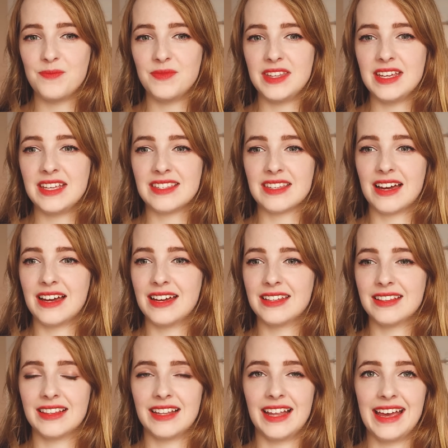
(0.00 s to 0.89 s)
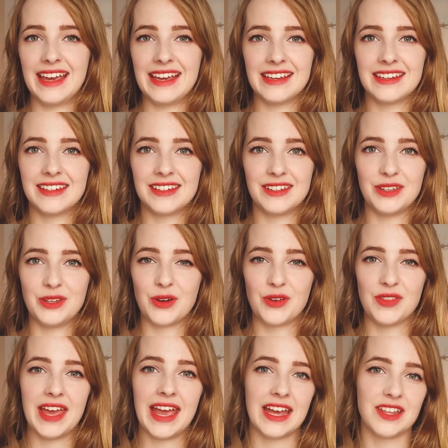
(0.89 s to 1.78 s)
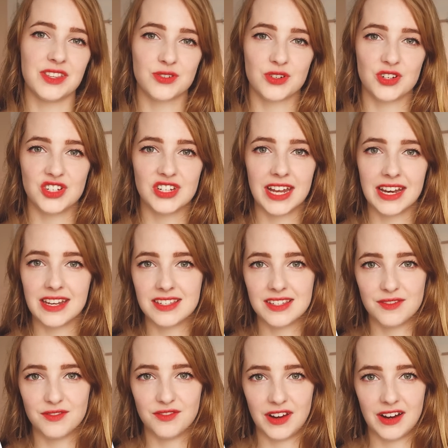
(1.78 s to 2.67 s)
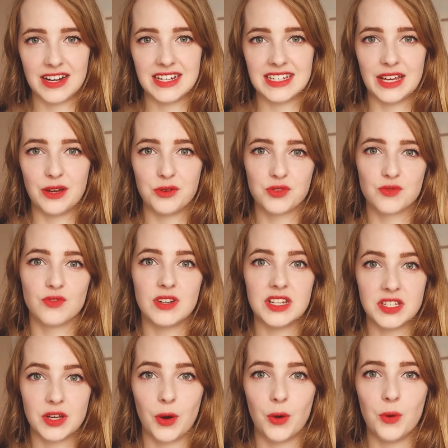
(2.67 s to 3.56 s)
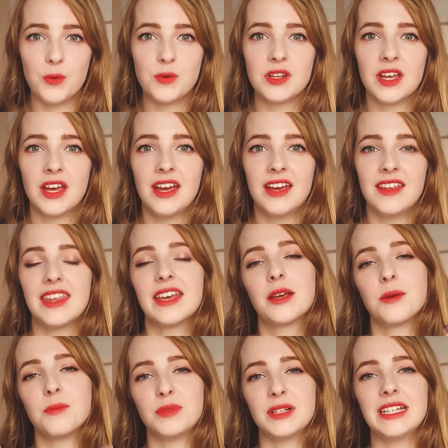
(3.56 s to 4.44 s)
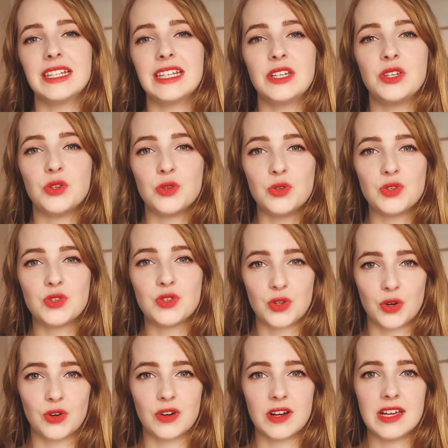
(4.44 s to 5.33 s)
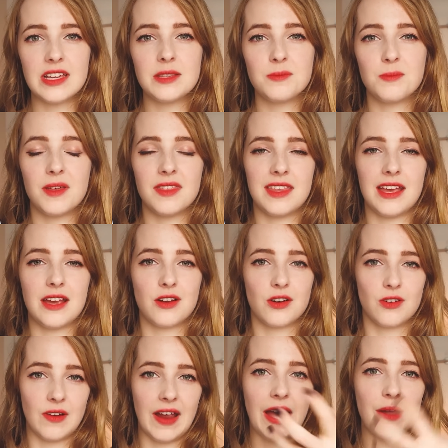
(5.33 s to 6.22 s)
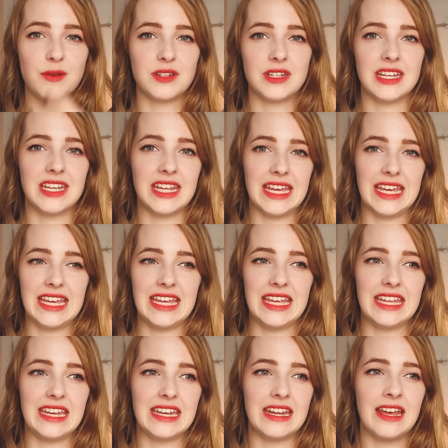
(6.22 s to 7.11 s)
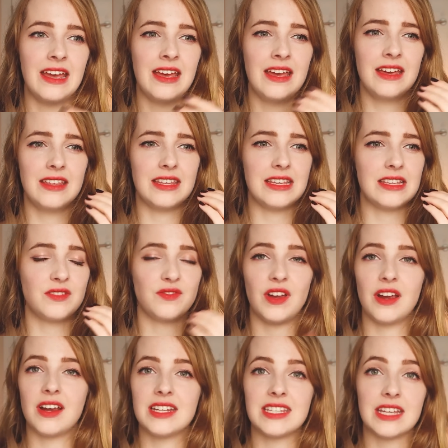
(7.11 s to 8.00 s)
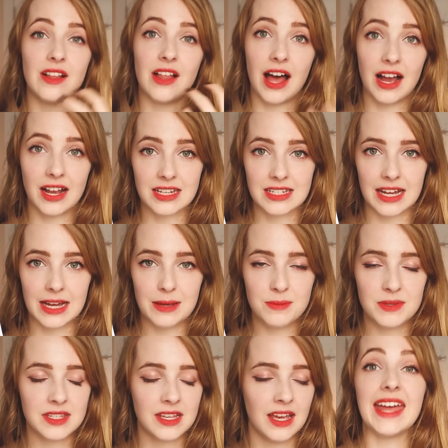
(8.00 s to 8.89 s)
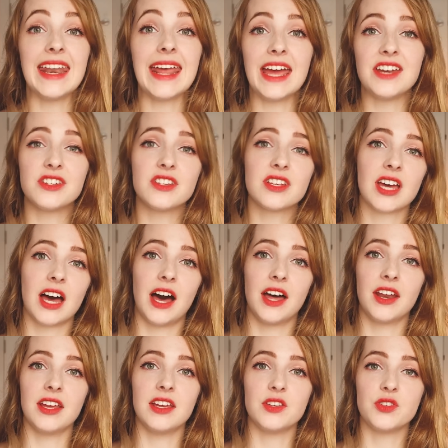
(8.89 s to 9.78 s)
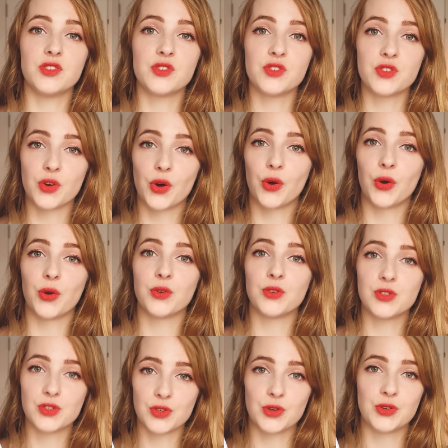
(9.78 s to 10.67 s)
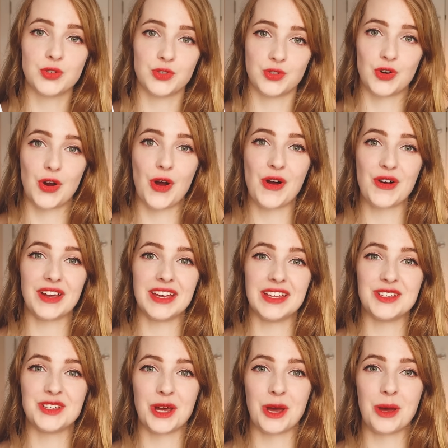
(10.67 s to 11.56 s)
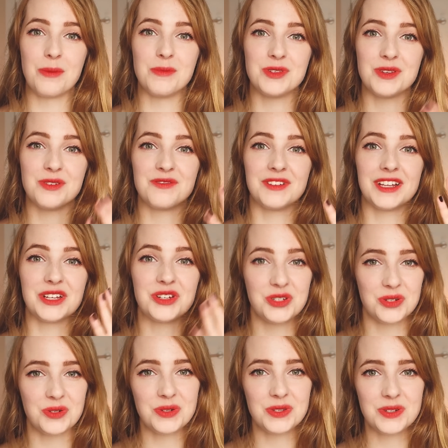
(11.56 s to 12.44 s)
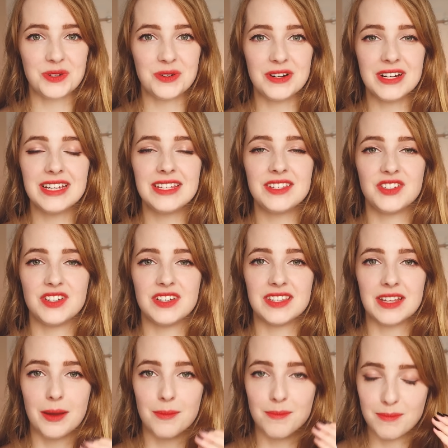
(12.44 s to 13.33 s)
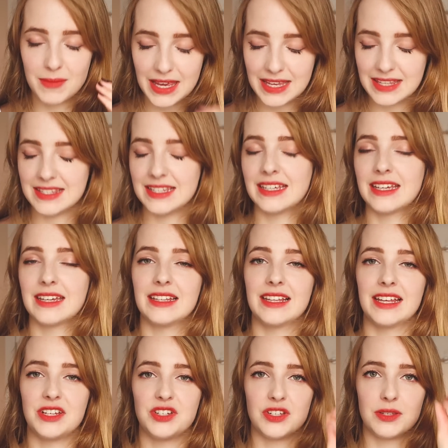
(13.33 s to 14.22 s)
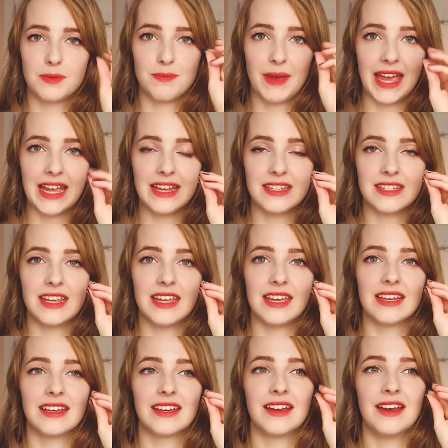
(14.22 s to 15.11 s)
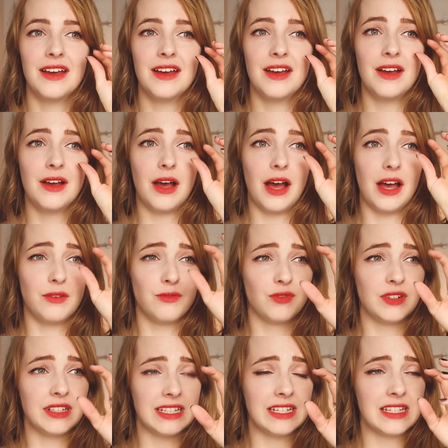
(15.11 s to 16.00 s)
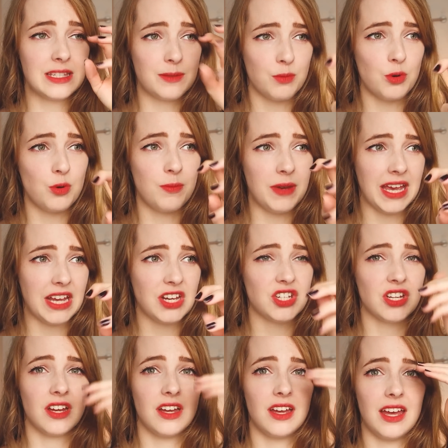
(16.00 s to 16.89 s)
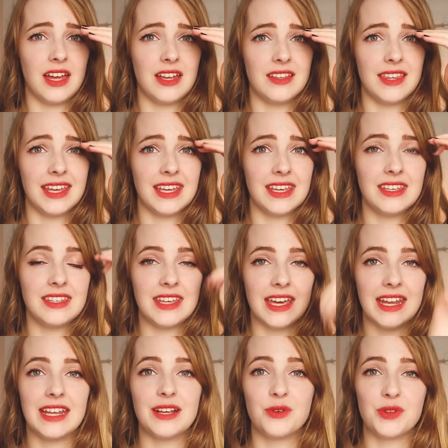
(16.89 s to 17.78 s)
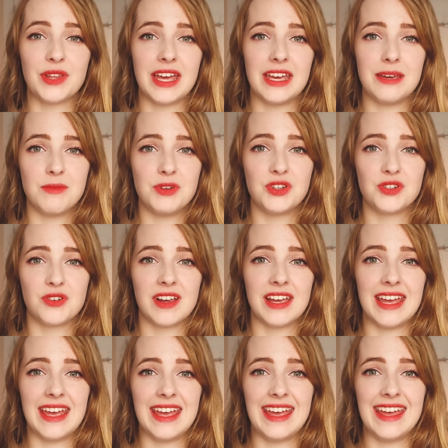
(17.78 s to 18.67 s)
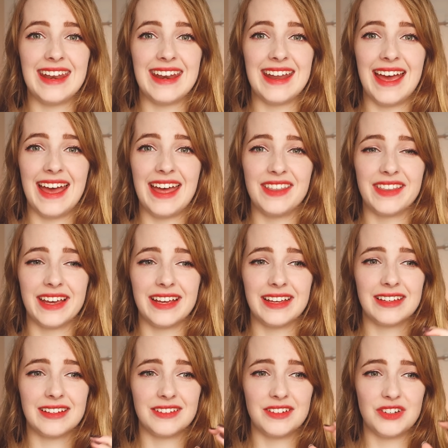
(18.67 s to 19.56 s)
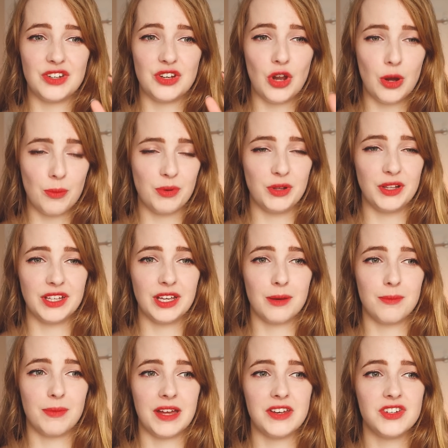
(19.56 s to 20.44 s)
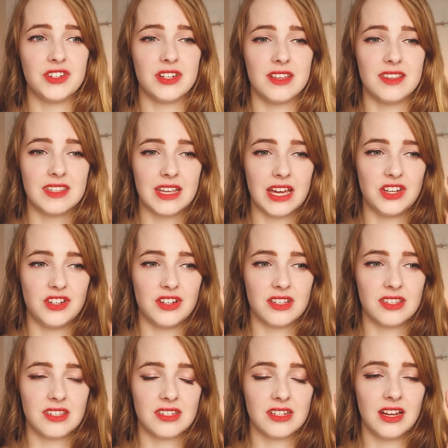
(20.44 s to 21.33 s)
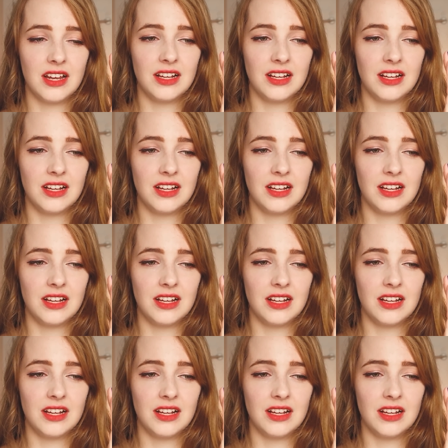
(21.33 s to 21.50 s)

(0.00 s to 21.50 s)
These aren't like, you know, the Hans Christian Andersen fairy tales retold. They're completely new stories, but they're grounded in these fairy tale archetypes. And Angela Carter is so strong in terms of like short stories. She's amazing at like just painting a really small picture and like getting all that imagery in and like not pulling her punches. I just